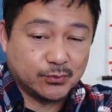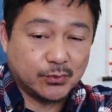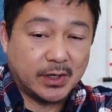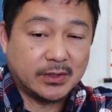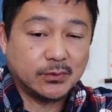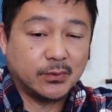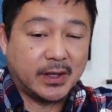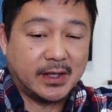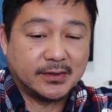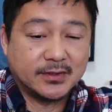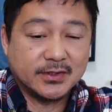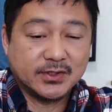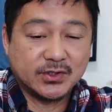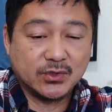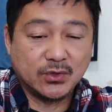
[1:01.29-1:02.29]
right away at the
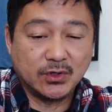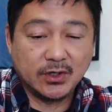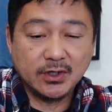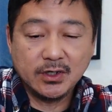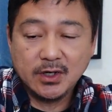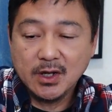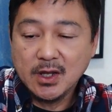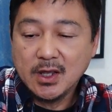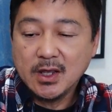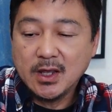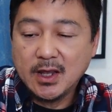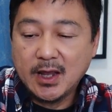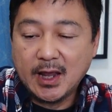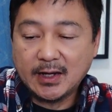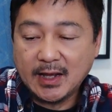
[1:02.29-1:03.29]
store.
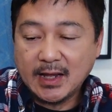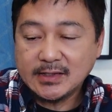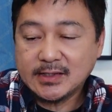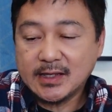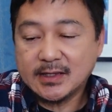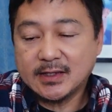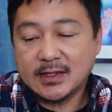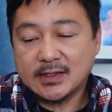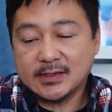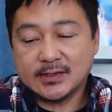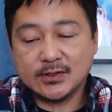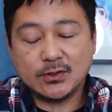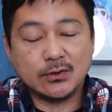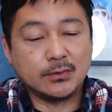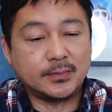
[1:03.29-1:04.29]
And I say these
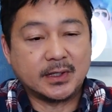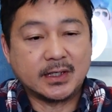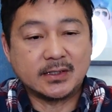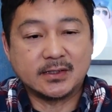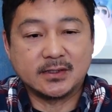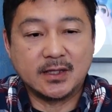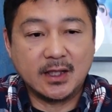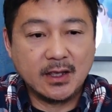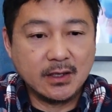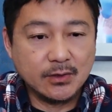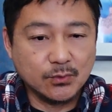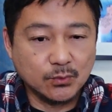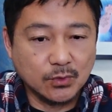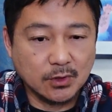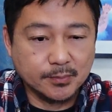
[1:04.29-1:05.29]
2 because they
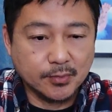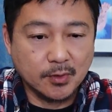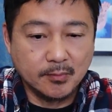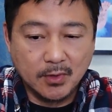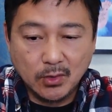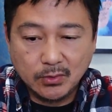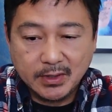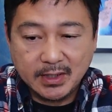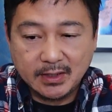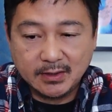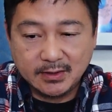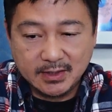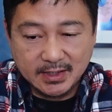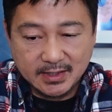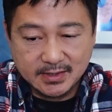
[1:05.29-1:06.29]
were promoting
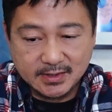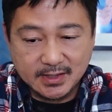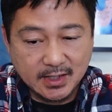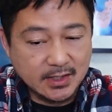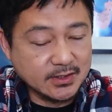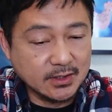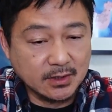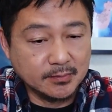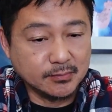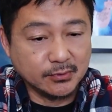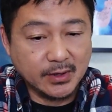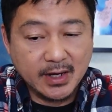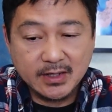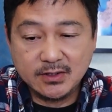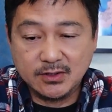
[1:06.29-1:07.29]
these. These are
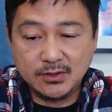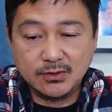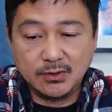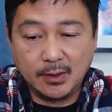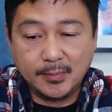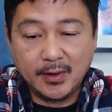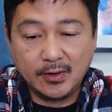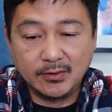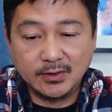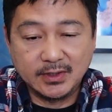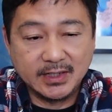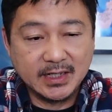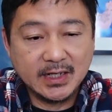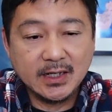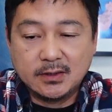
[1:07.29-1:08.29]
brand new
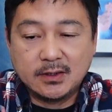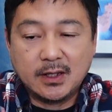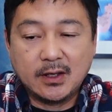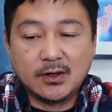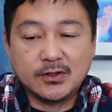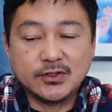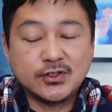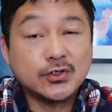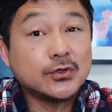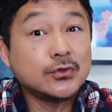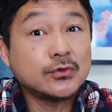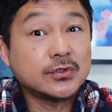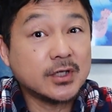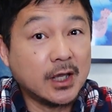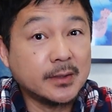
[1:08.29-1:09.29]
apparently. They are 2
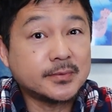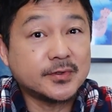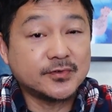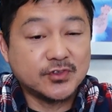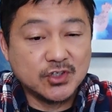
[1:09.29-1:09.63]
types of